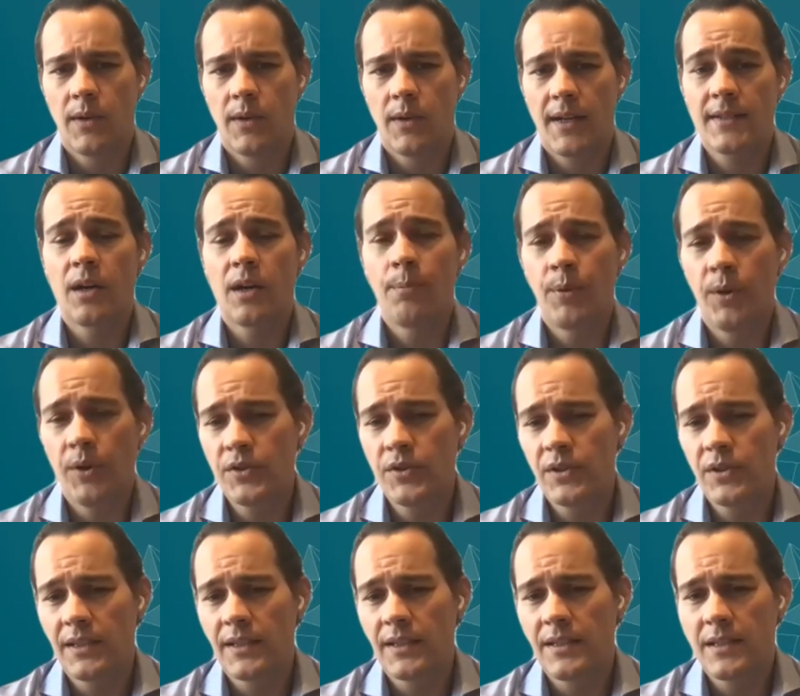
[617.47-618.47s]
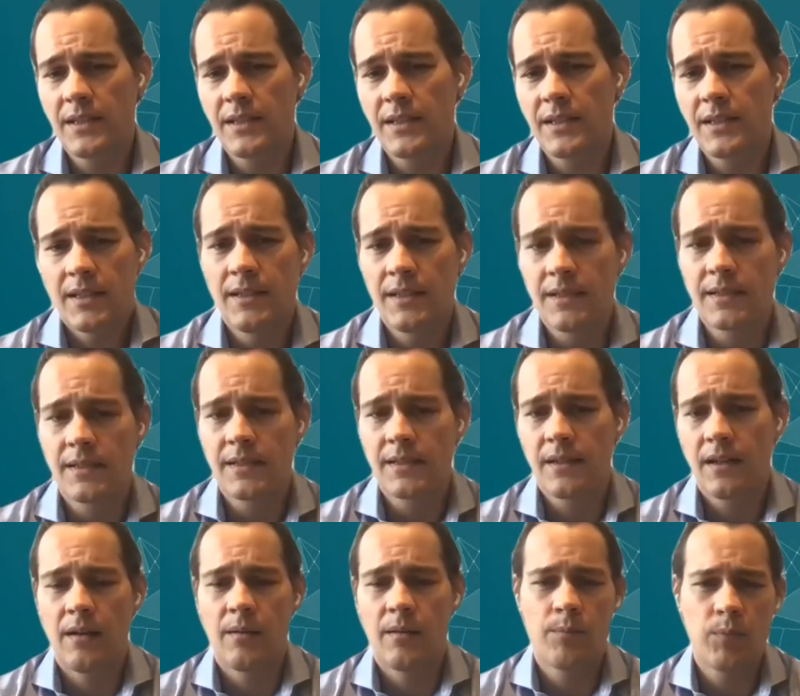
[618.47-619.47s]
What I saw personally in
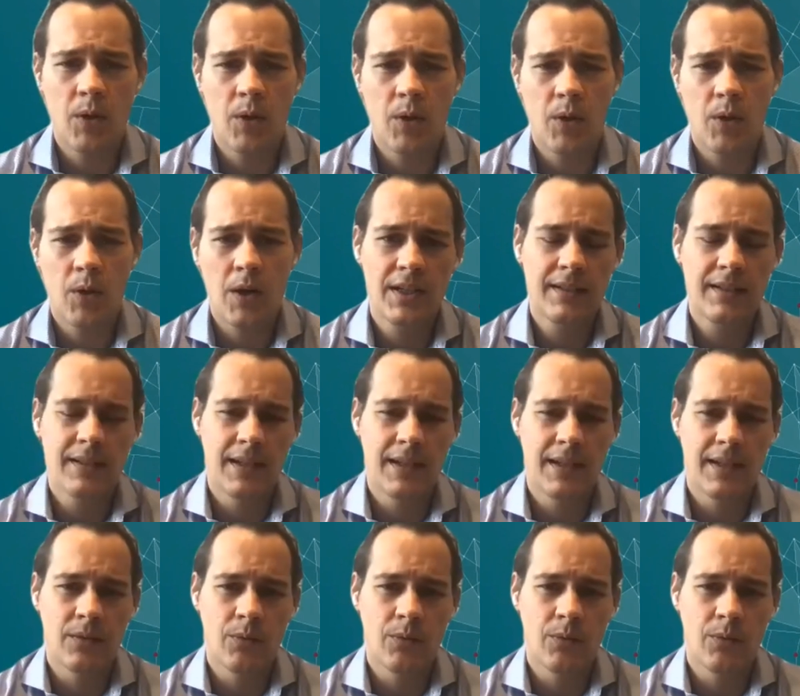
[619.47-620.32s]
this project,